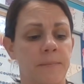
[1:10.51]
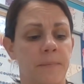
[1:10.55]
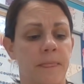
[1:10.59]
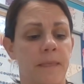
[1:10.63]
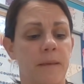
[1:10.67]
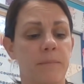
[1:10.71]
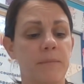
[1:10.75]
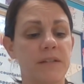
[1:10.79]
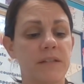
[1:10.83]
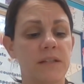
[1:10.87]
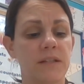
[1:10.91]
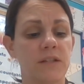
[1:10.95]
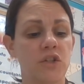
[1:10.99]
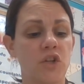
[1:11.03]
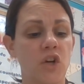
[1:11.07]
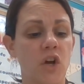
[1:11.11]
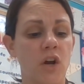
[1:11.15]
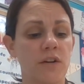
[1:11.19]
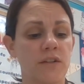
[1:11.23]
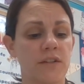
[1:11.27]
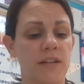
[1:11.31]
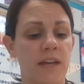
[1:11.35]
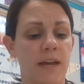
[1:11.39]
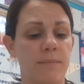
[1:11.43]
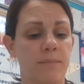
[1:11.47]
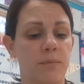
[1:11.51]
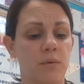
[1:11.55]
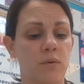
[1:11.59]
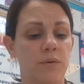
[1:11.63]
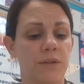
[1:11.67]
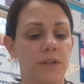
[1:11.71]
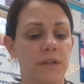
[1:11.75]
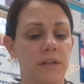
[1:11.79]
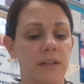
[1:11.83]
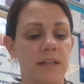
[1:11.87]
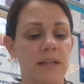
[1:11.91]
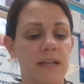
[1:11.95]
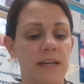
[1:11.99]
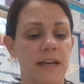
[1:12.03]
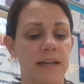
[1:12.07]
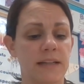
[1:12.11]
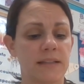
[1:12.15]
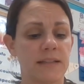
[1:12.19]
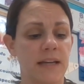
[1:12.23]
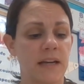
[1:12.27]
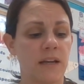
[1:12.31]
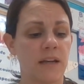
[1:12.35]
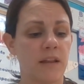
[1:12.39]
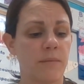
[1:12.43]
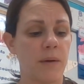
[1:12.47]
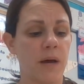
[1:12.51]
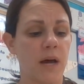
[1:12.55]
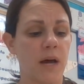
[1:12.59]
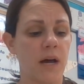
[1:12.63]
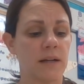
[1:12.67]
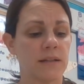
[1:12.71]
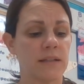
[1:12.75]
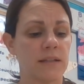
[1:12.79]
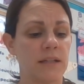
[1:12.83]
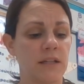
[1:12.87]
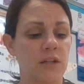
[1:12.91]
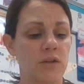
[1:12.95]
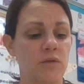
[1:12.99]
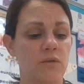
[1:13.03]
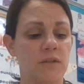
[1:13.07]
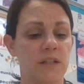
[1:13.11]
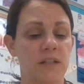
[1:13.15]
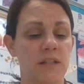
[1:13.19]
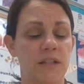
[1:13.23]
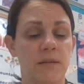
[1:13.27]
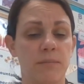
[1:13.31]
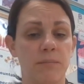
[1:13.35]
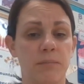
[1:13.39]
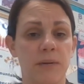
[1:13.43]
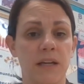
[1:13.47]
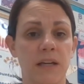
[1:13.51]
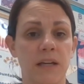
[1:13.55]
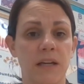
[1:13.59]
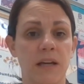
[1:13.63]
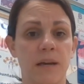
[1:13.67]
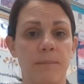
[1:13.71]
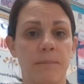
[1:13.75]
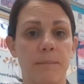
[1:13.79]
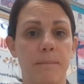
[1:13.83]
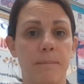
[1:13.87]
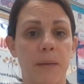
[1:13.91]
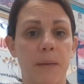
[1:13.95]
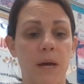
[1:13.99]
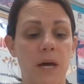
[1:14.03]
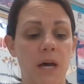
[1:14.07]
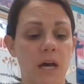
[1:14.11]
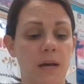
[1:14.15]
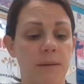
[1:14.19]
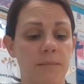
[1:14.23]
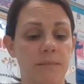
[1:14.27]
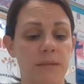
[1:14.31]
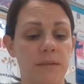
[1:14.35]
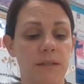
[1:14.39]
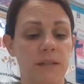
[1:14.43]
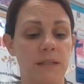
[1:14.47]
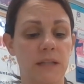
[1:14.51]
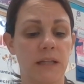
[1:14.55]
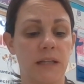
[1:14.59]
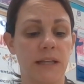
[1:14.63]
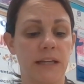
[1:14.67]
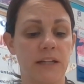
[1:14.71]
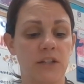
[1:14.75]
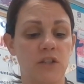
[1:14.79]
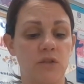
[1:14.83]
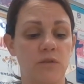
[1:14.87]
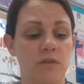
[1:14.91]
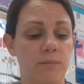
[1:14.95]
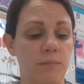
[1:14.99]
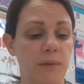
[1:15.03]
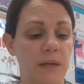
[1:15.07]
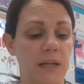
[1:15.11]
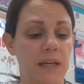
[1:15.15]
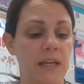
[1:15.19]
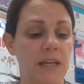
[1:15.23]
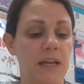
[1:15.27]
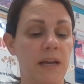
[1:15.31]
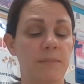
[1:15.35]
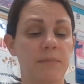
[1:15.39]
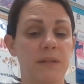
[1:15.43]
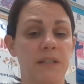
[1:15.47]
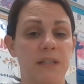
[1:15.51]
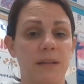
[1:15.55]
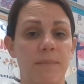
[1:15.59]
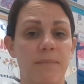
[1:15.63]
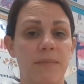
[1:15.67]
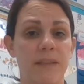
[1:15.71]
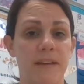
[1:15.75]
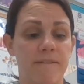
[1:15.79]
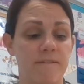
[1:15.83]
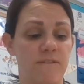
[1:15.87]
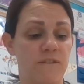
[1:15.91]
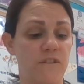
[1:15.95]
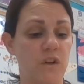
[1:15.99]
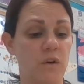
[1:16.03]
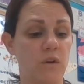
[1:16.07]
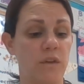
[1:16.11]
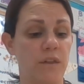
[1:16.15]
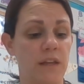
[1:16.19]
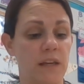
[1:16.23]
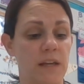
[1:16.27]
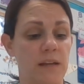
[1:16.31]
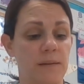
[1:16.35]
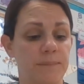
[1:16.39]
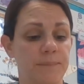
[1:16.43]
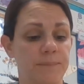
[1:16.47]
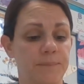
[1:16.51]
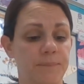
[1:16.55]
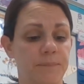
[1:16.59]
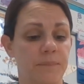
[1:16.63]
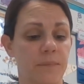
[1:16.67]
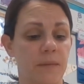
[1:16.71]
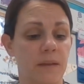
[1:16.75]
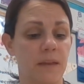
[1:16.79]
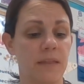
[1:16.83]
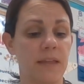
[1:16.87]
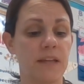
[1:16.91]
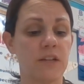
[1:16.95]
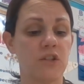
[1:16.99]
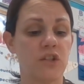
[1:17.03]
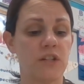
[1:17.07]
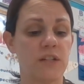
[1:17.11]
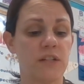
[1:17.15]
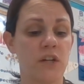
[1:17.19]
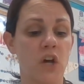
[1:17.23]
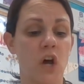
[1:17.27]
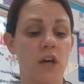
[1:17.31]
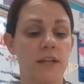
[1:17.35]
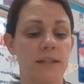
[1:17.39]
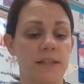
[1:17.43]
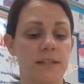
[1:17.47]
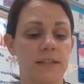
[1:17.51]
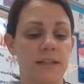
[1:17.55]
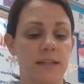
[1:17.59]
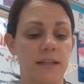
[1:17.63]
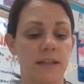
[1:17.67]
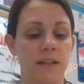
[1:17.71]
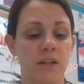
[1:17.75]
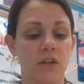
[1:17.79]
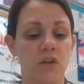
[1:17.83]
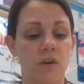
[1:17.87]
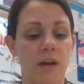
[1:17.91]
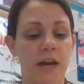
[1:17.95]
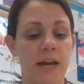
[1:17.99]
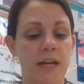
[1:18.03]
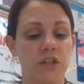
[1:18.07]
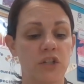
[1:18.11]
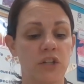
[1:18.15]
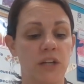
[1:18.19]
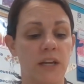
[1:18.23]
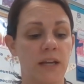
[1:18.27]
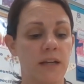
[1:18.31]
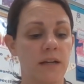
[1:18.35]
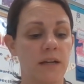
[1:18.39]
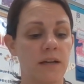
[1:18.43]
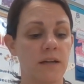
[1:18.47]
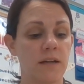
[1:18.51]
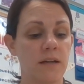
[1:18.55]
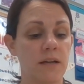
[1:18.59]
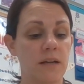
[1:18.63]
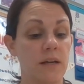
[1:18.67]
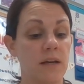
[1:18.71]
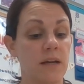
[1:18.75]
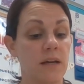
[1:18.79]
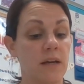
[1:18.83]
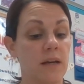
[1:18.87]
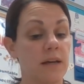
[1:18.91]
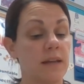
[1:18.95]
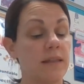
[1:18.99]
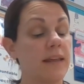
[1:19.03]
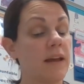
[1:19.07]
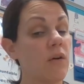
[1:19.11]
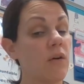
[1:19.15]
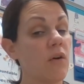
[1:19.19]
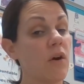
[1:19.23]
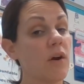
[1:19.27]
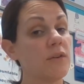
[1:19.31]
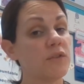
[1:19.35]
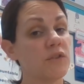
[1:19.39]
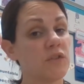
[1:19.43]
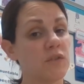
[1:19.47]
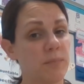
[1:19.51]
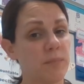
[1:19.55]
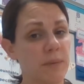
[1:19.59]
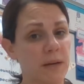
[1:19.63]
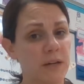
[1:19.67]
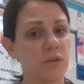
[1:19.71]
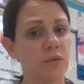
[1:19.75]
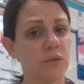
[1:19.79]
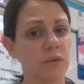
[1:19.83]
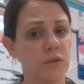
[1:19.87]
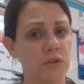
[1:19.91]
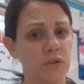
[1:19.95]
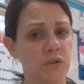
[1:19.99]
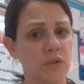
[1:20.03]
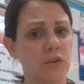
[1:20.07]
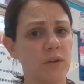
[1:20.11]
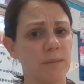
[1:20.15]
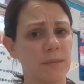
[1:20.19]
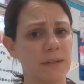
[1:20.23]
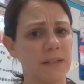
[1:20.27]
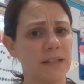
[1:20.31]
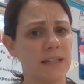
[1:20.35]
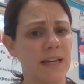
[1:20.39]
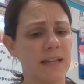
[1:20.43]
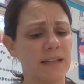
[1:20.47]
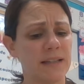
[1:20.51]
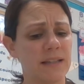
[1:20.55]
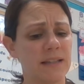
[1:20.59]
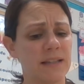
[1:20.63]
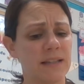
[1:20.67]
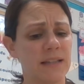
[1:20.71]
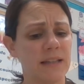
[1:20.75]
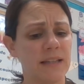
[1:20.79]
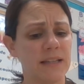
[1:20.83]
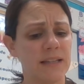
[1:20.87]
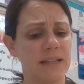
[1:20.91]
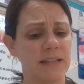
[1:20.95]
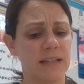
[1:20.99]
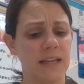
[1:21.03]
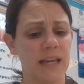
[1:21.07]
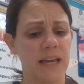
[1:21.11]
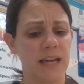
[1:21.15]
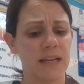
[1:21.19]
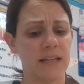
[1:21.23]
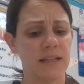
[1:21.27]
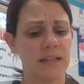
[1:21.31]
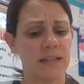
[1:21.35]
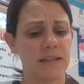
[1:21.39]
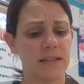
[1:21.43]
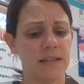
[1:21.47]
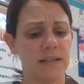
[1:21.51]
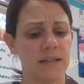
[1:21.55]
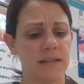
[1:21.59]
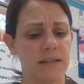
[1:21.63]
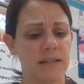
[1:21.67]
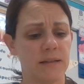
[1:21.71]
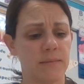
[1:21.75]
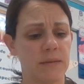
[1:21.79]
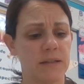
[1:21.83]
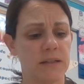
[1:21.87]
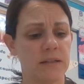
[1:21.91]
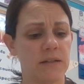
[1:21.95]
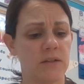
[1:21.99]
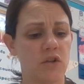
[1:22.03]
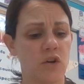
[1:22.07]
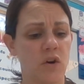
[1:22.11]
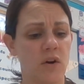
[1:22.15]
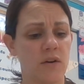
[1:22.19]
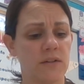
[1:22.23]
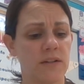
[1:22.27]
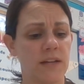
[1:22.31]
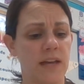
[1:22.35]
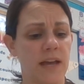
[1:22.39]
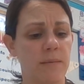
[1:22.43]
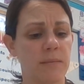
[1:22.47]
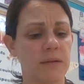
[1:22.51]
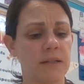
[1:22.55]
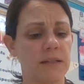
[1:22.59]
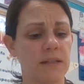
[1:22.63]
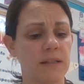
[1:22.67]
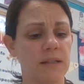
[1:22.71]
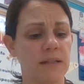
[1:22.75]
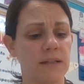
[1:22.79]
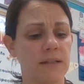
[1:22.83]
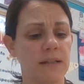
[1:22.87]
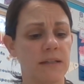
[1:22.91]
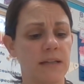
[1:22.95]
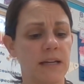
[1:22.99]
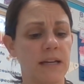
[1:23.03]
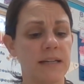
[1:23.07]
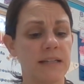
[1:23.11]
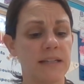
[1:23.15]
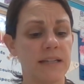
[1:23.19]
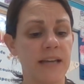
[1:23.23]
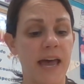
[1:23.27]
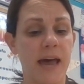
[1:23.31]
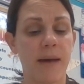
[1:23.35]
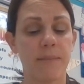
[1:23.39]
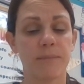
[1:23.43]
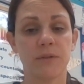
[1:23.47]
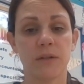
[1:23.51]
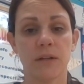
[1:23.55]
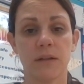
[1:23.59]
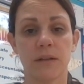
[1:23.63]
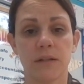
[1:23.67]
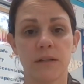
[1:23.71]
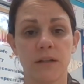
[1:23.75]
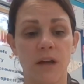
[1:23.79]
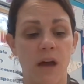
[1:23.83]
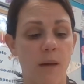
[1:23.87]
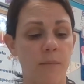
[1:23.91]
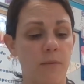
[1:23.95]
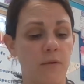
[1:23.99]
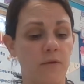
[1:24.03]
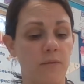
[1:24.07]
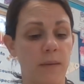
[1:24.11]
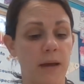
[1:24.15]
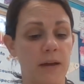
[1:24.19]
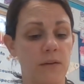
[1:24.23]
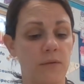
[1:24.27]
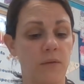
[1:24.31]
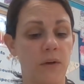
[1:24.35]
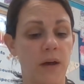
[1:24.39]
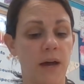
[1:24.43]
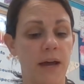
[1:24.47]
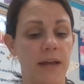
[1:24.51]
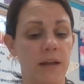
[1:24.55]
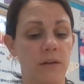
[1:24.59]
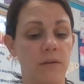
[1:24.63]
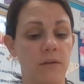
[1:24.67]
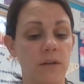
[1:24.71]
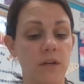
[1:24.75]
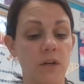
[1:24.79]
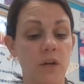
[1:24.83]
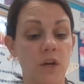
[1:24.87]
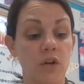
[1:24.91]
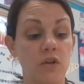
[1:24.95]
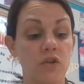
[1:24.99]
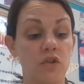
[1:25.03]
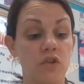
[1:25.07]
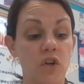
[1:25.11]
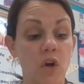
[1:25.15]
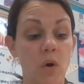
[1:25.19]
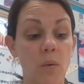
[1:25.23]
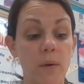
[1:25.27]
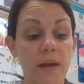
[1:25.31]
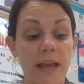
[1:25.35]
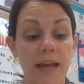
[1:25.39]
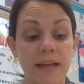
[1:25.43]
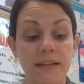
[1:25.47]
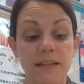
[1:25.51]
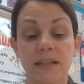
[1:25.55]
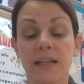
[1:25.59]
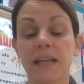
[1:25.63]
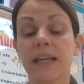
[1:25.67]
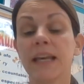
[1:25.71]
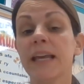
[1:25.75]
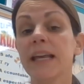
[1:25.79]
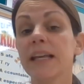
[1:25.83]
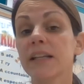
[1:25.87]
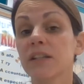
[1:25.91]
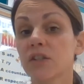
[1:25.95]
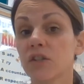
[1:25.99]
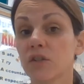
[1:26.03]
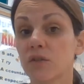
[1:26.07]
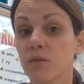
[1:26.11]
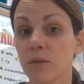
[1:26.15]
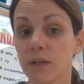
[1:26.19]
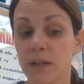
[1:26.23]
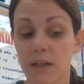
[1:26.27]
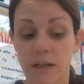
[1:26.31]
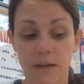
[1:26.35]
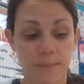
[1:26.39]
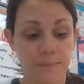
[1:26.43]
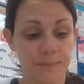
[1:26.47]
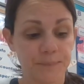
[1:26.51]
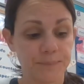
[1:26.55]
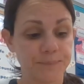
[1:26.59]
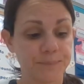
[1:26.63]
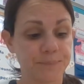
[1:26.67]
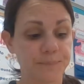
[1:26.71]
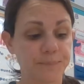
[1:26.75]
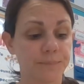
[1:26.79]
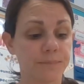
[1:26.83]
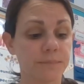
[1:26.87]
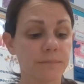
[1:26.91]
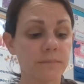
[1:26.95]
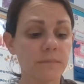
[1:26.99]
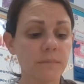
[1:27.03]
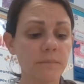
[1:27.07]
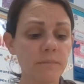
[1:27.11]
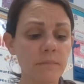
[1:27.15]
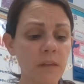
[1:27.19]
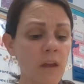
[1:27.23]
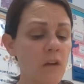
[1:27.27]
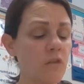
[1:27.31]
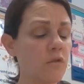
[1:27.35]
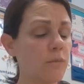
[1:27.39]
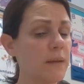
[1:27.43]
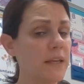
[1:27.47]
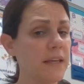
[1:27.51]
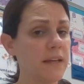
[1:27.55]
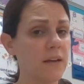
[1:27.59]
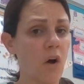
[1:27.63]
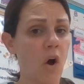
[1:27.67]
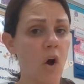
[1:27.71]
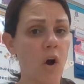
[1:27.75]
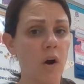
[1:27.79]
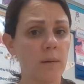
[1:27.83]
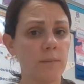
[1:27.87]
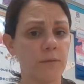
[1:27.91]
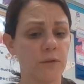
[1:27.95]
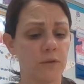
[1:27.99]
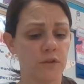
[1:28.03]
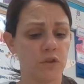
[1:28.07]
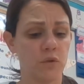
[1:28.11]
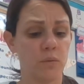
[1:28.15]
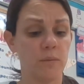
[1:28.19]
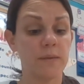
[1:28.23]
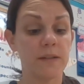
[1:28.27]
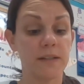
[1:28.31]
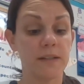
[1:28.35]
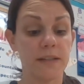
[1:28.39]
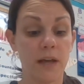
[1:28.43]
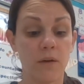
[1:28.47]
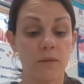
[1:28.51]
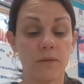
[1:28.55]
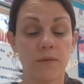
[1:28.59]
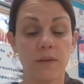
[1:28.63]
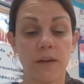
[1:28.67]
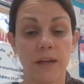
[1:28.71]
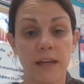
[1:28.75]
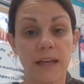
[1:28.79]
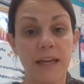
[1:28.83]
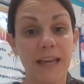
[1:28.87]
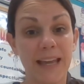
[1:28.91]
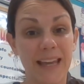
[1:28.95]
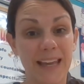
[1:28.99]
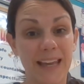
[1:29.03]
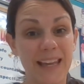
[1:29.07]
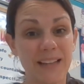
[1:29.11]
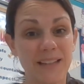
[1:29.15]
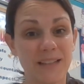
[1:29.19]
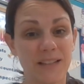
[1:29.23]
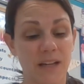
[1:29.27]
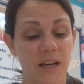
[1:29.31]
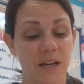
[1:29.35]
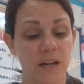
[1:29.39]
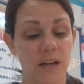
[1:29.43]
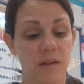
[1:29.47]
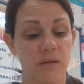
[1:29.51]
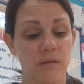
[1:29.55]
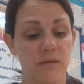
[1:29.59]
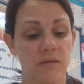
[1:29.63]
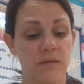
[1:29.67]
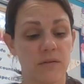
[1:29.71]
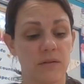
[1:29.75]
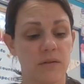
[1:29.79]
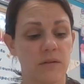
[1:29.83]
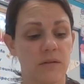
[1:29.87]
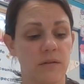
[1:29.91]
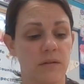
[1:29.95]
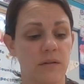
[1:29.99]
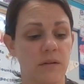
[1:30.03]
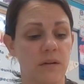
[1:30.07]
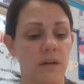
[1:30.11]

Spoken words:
Mrs. Jarzab pulled a Kleenex out of the box and used it to pick up Mom's, like she was picking up something filthy. Then she tossed it in the trash can. "There are special circumstances in this case," Mrs. Jarzab insisted, and tapped on the top of my file. "Joey has a history of being harmful to himself and to others."